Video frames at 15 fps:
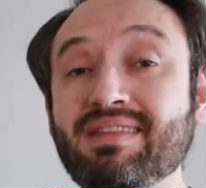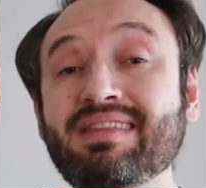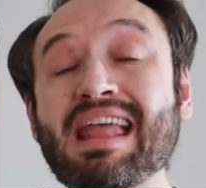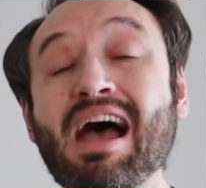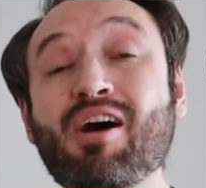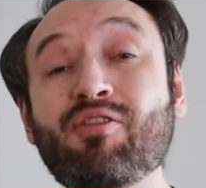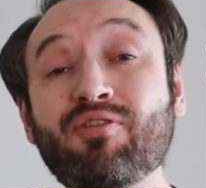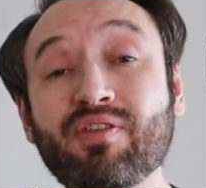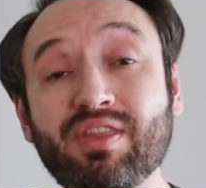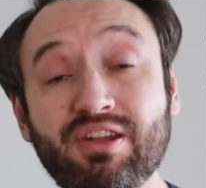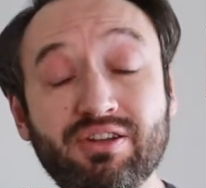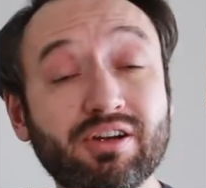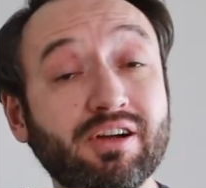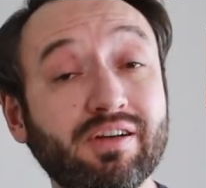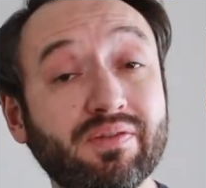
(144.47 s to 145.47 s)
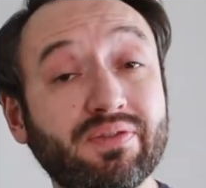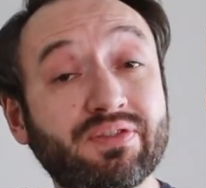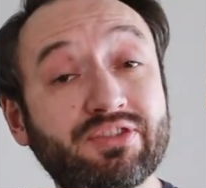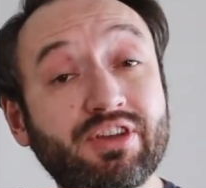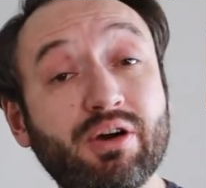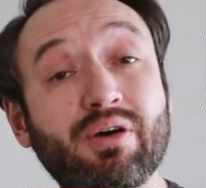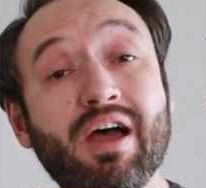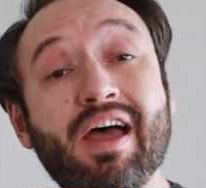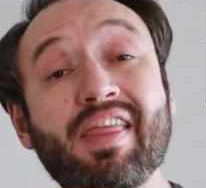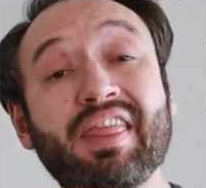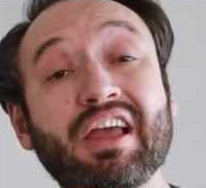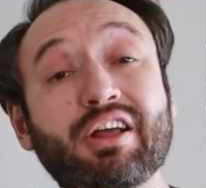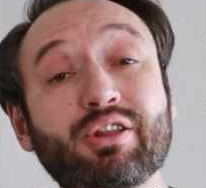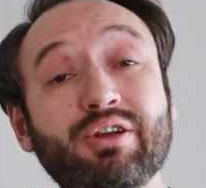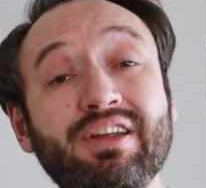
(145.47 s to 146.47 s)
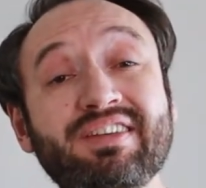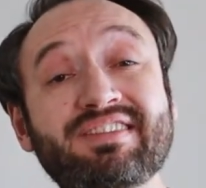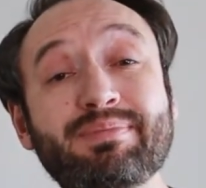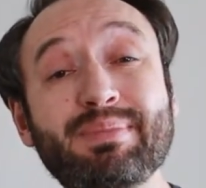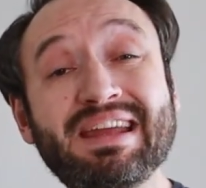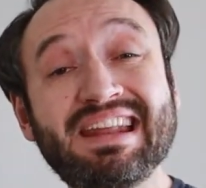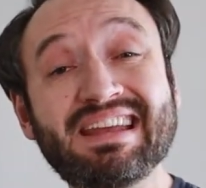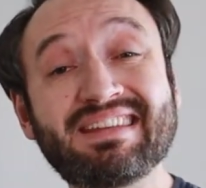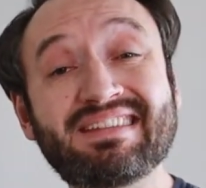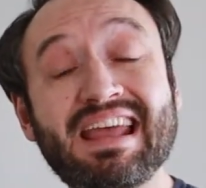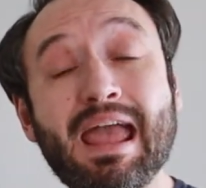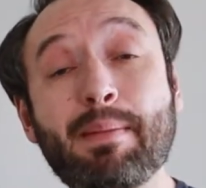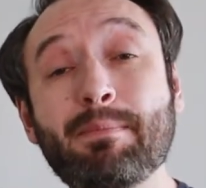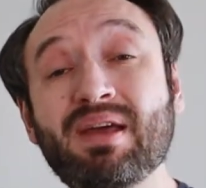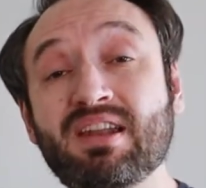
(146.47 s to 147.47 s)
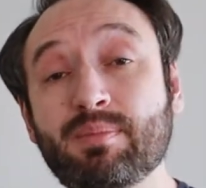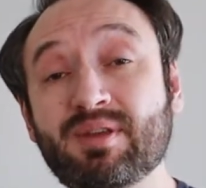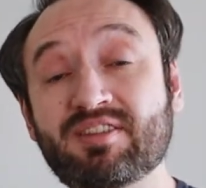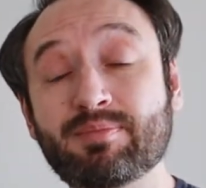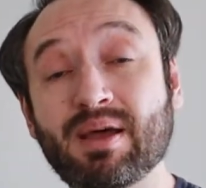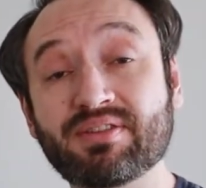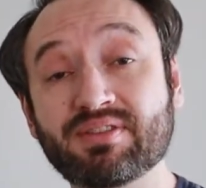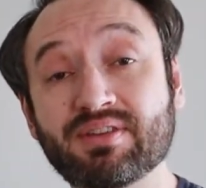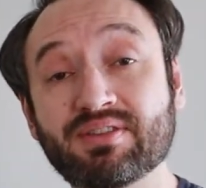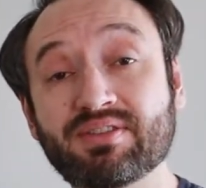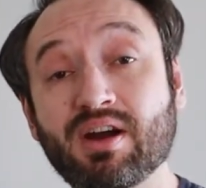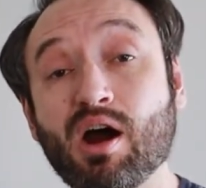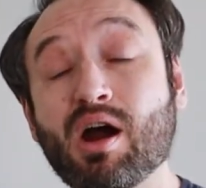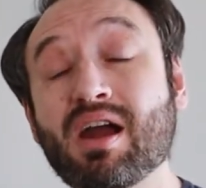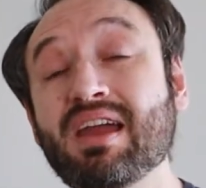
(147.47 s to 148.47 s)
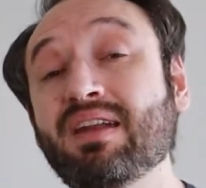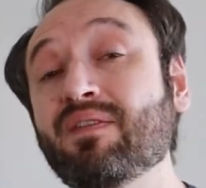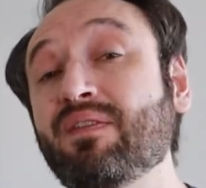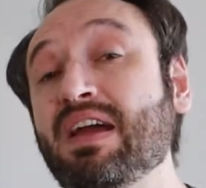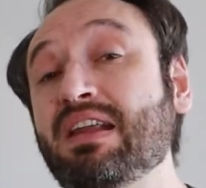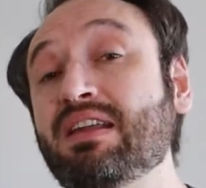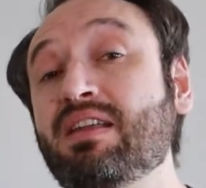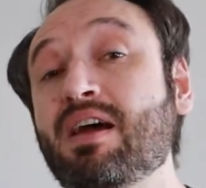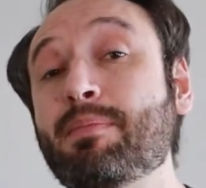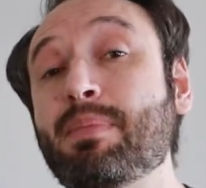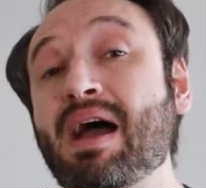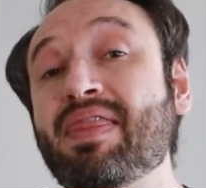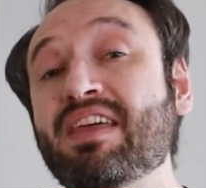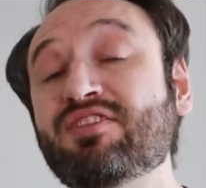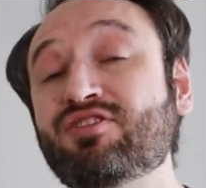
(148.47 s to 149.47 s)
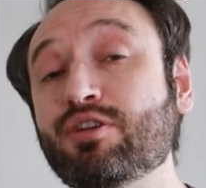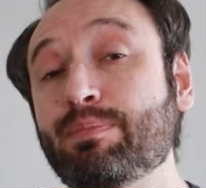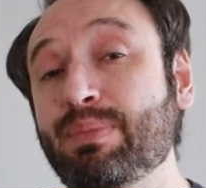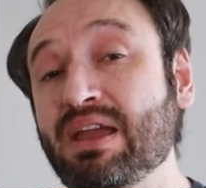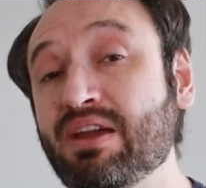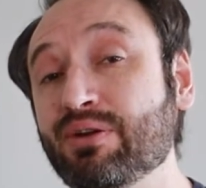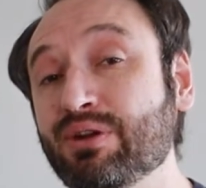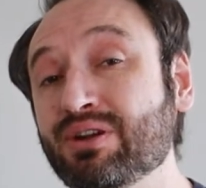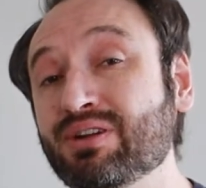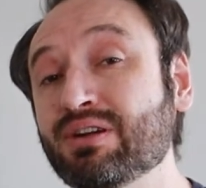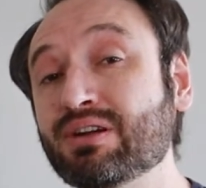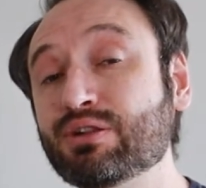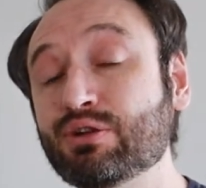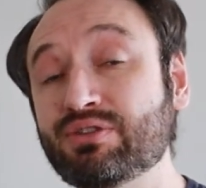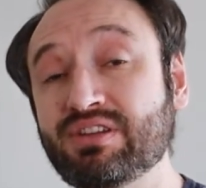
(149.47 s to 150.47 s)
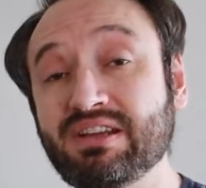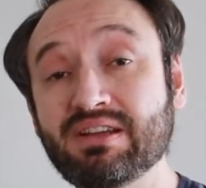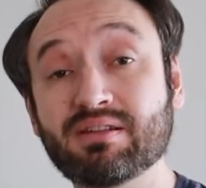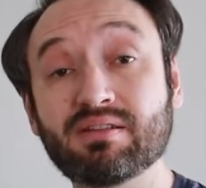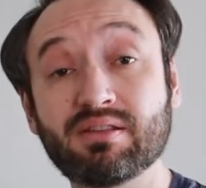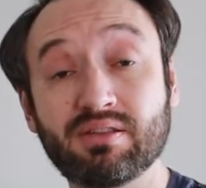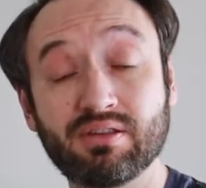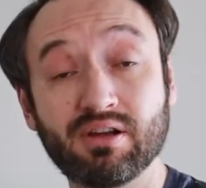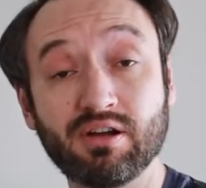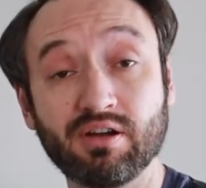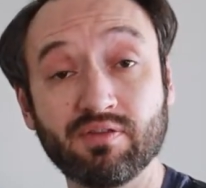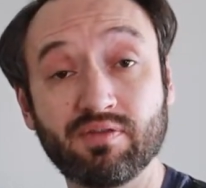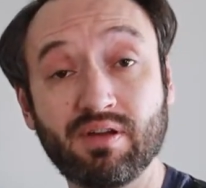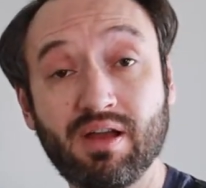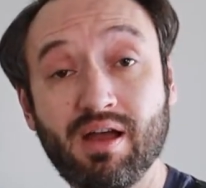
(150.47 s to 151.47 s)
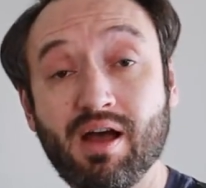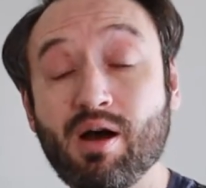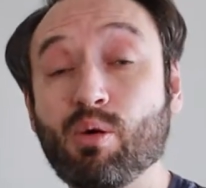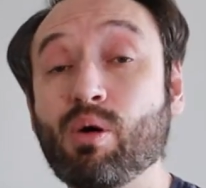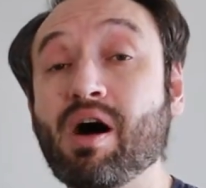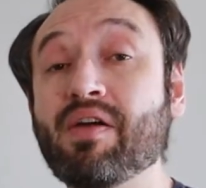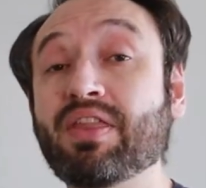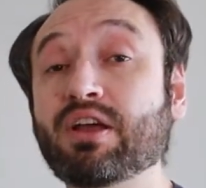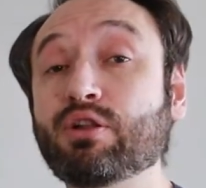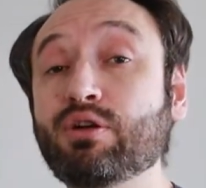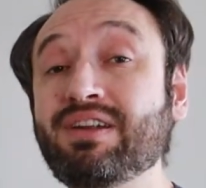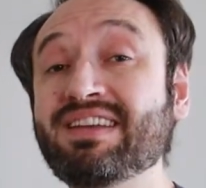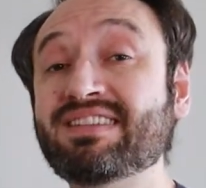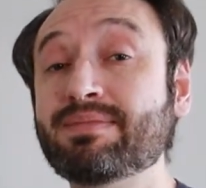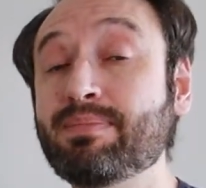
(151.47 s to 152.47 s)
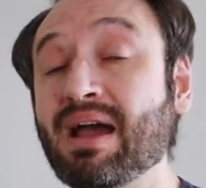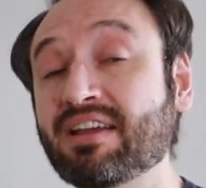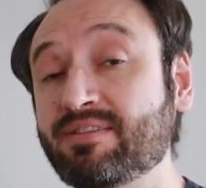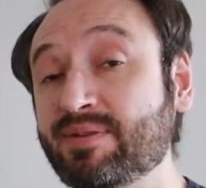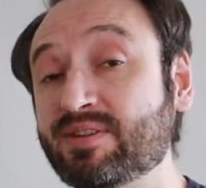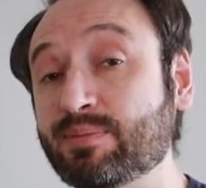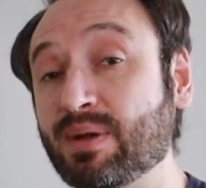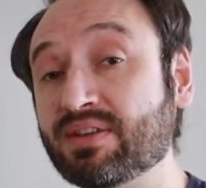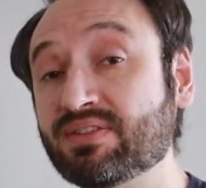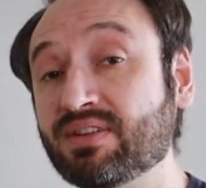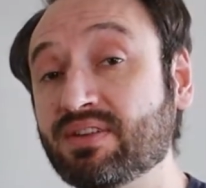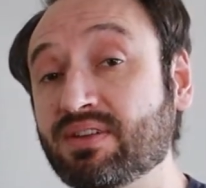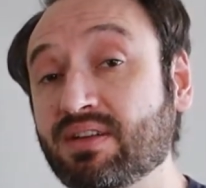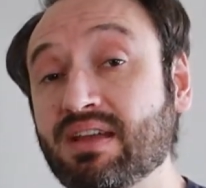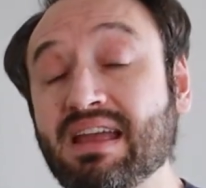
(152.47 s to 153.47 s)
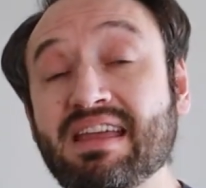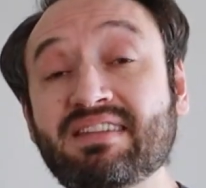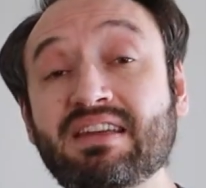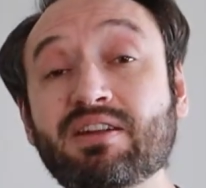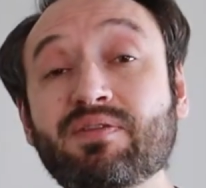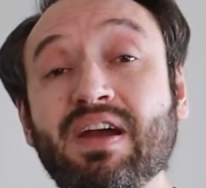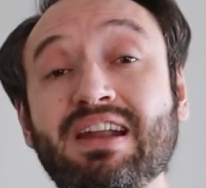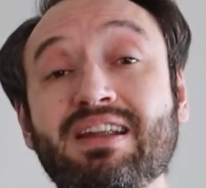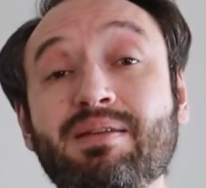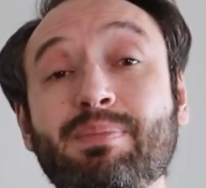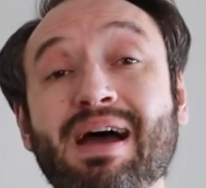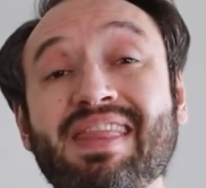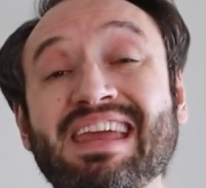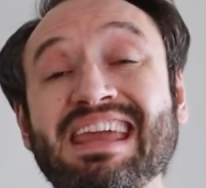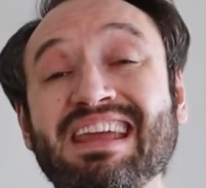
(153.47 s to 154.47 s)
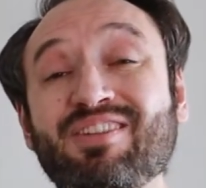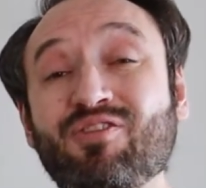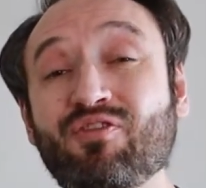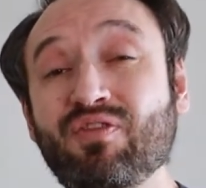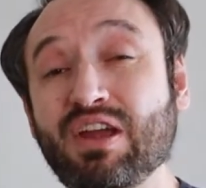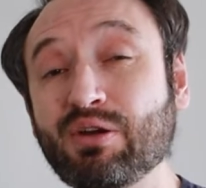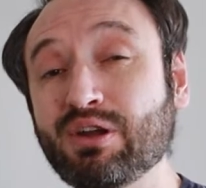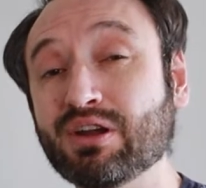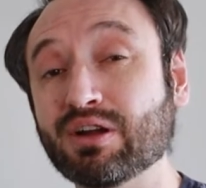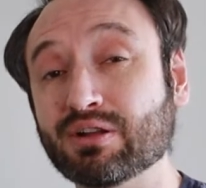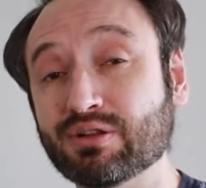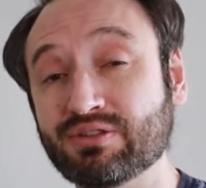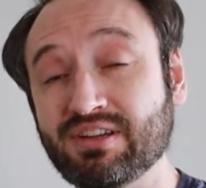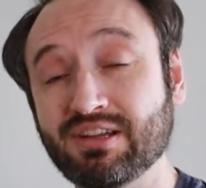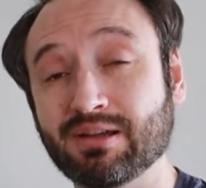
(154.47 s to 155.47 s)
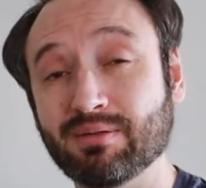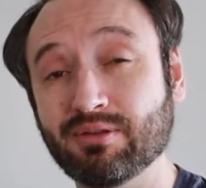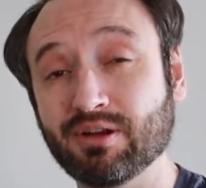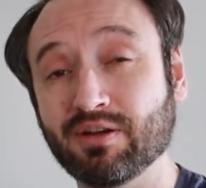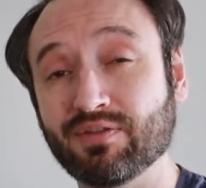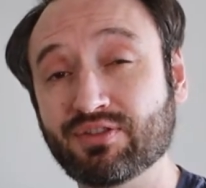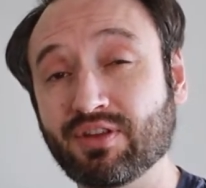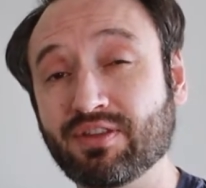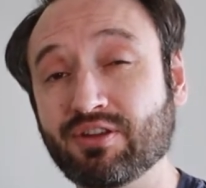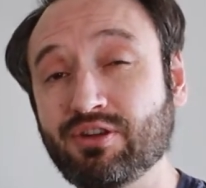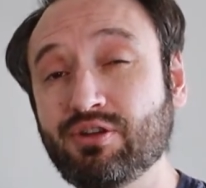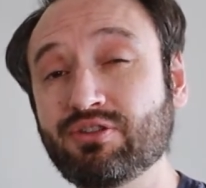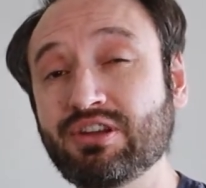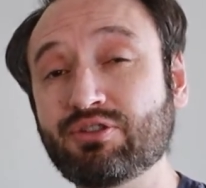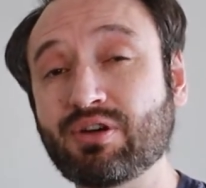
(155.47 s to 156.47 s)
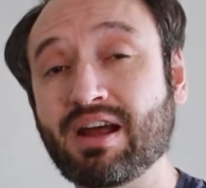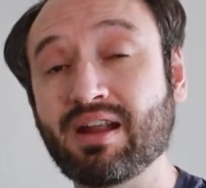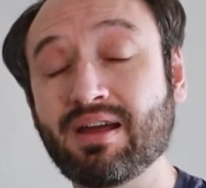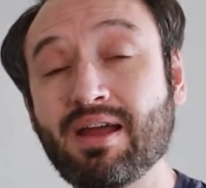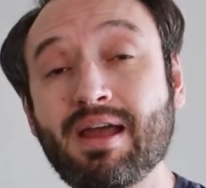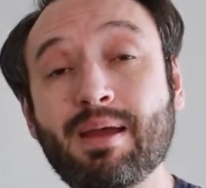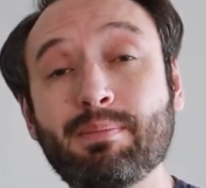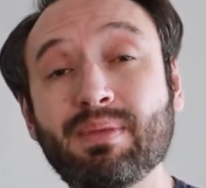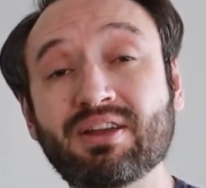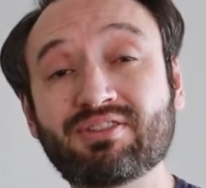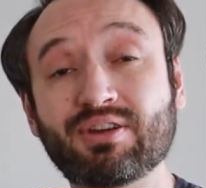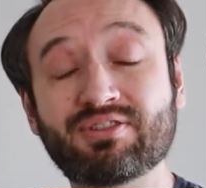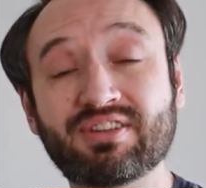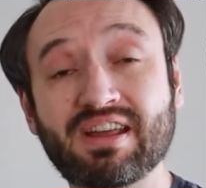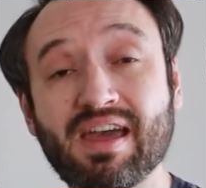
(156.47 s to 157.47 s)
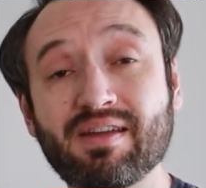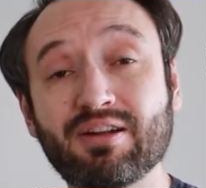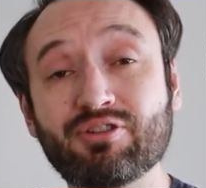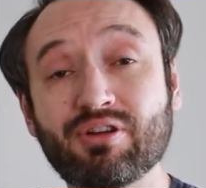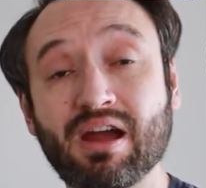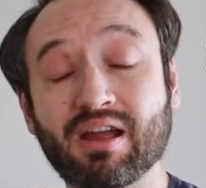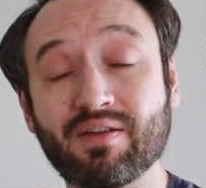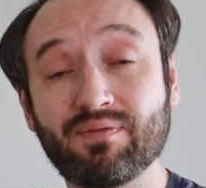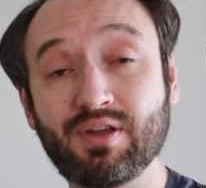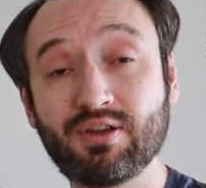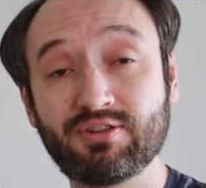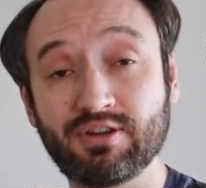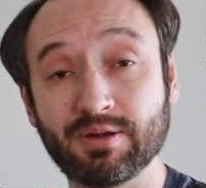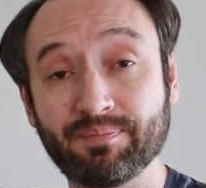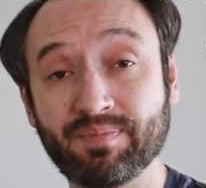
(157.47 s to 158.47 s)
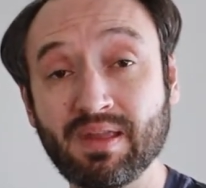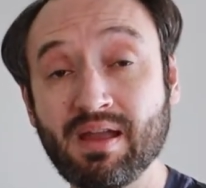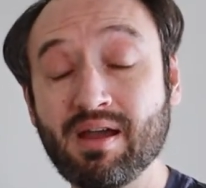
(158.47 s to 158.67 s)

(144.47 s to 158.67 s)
Now for the nerve. So the gluteus medius and minimus muscles are innervated by the superior gluteal nerve, while the gluteus maximus muscle is innervated by the inferior gluteal nerve. So they'll usually try to mix those together and try to confuse you.